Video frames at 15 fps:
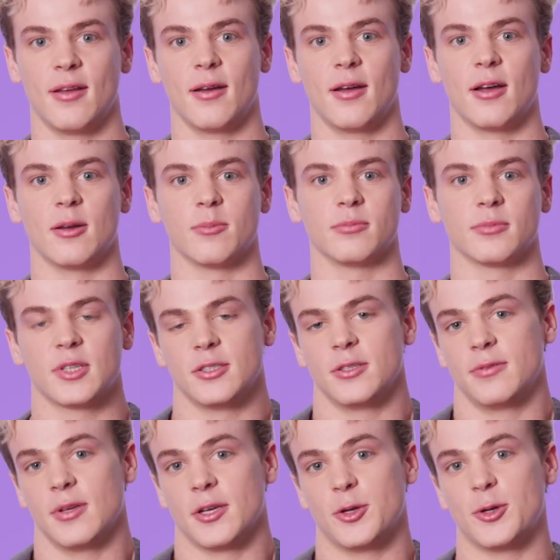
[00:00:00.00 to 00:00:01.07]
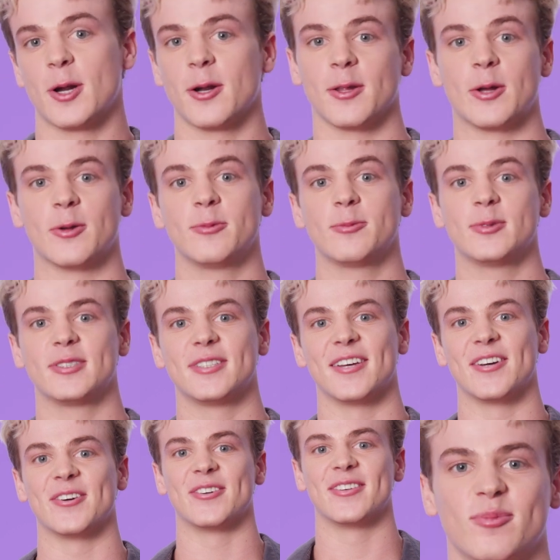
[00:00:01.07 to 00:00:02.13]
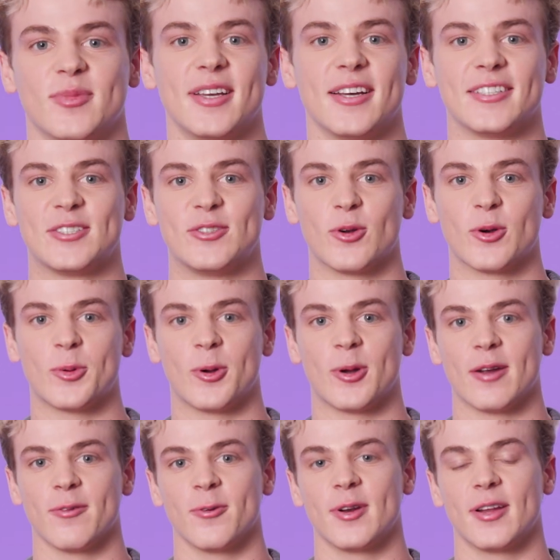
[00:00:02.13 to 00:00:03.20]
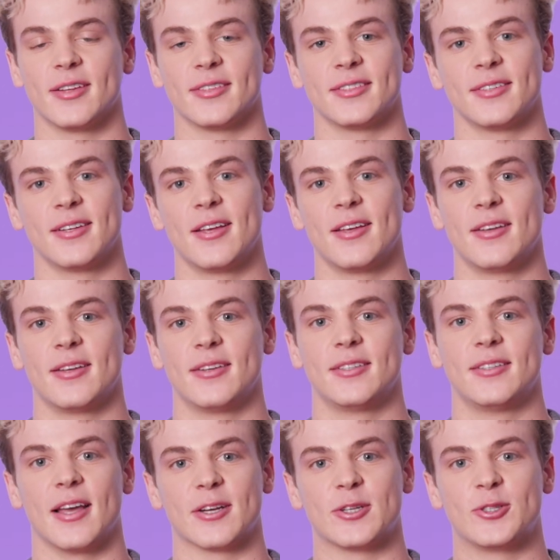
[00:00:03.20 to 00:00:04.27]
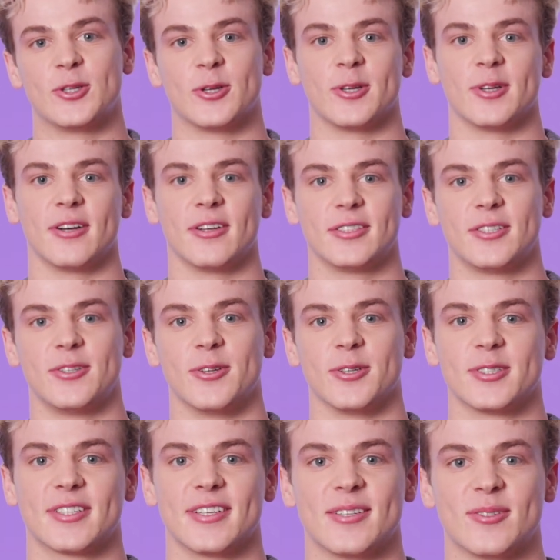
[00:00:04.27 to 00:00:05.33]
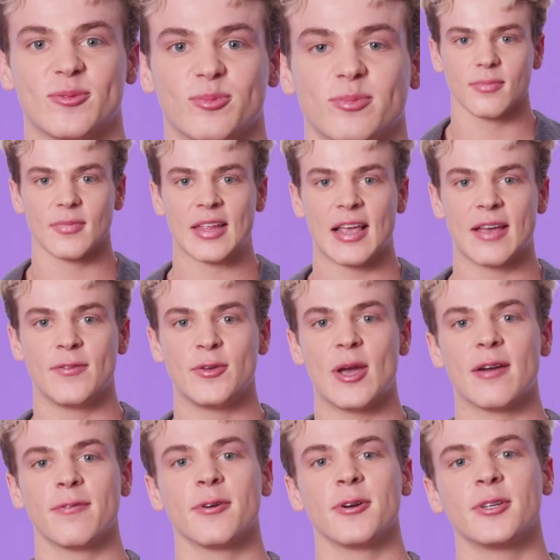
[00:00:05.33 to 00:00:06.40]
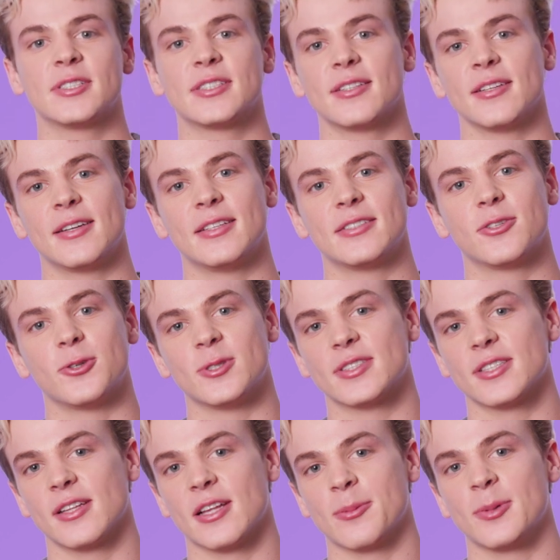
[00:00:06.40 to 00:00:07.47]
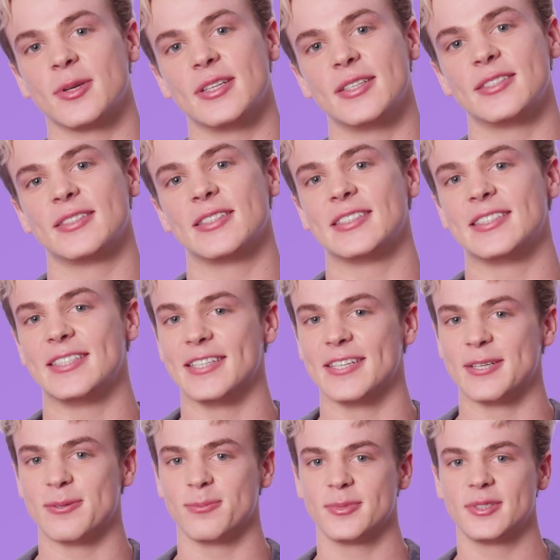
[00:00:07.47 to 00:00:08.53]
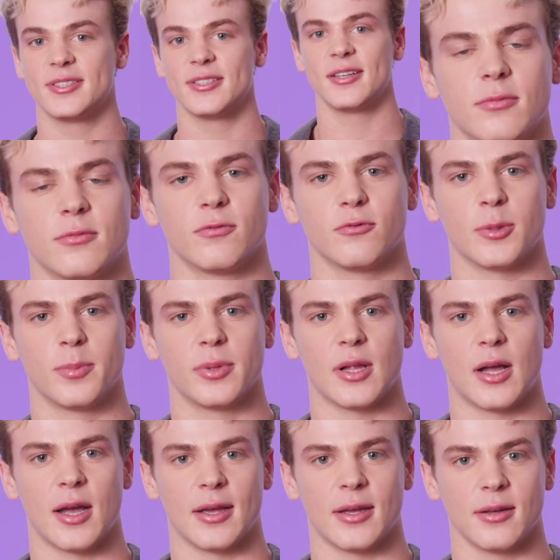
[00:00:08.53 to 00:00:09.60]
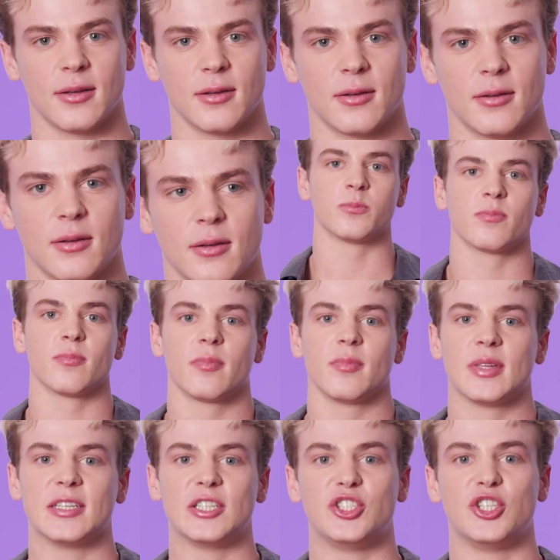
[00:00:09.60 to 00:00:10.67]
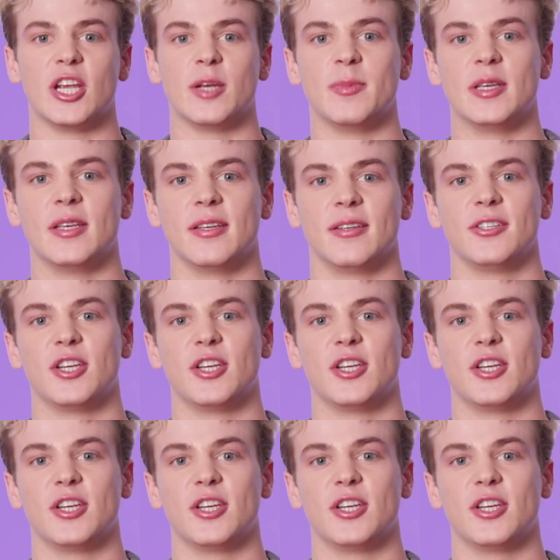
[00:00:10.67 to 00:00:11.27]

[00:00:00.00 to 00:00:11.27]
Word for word: because um, you feel like you're not alone. So yeah, it's normal. Everyone has texture to their skin. Have you ever slid into a celebrity's DMs? Reply. Jamie